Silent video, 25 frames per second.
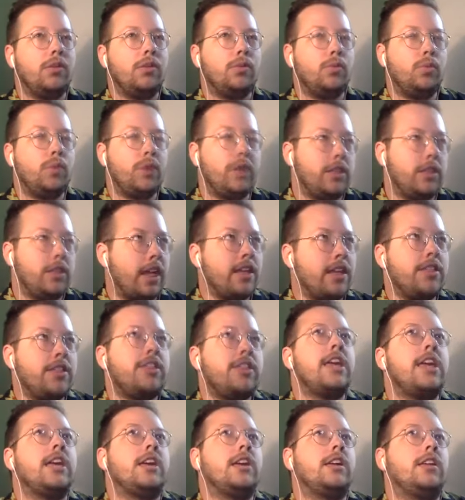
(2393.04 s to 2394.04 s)
with I
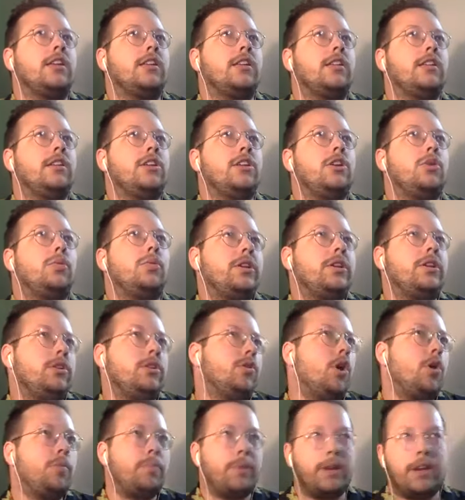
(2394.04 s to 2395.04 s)
think, you know, when
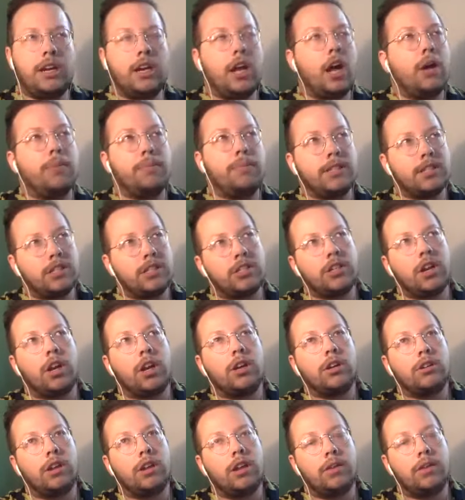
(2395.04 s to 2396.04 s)
you open it up and
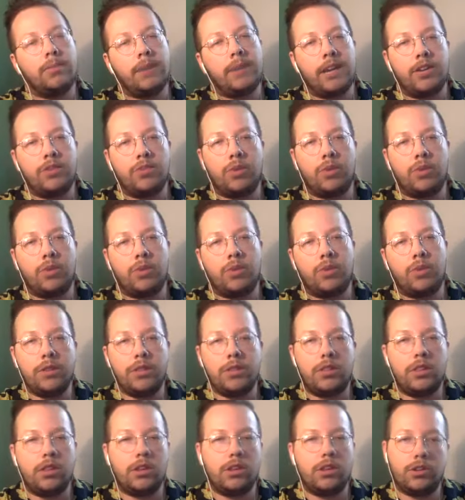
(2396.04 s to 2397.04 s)
start on page one
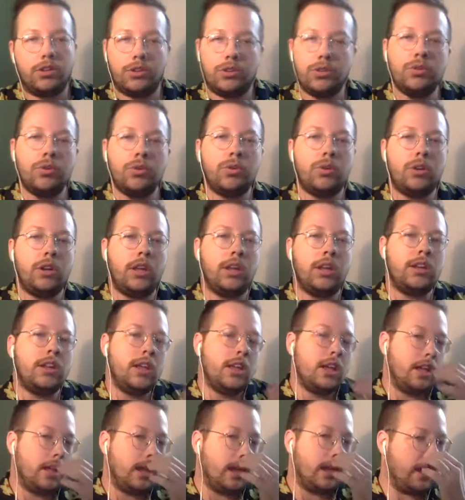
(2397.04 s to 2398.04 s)
with the cocoon and
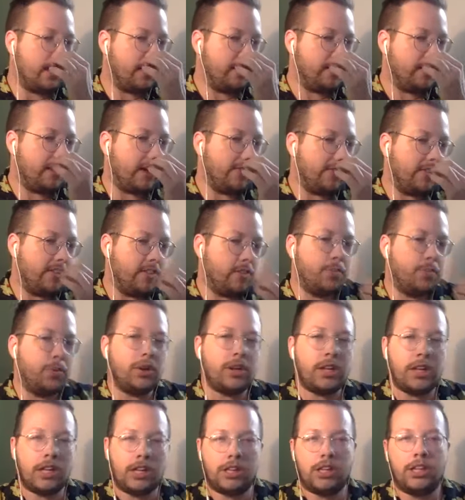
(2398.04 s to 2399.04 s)
and stuff, it's
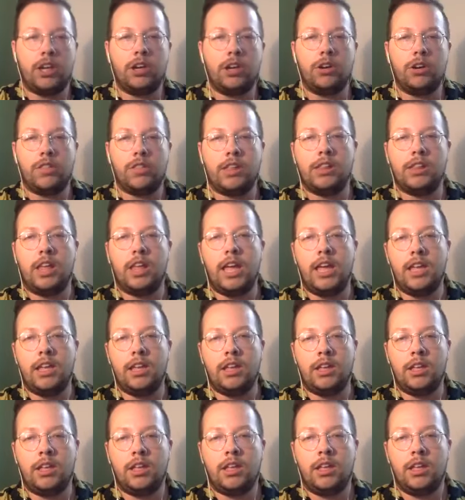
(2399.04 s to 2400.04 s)
pretty clear that
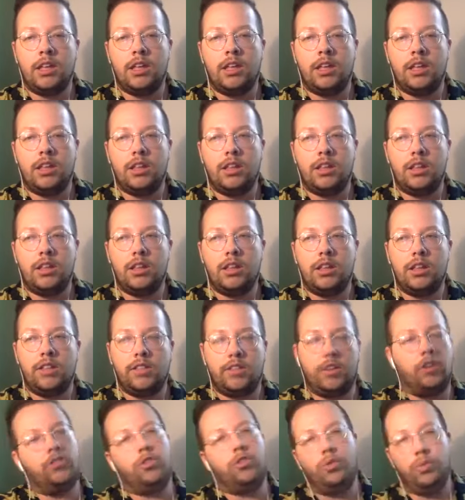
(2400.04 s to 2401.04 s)
like
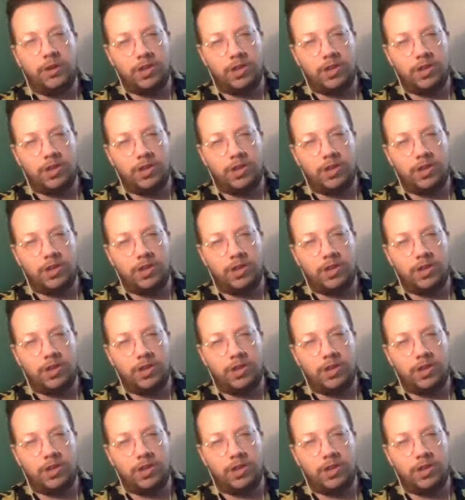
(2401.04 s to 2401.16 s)
it's also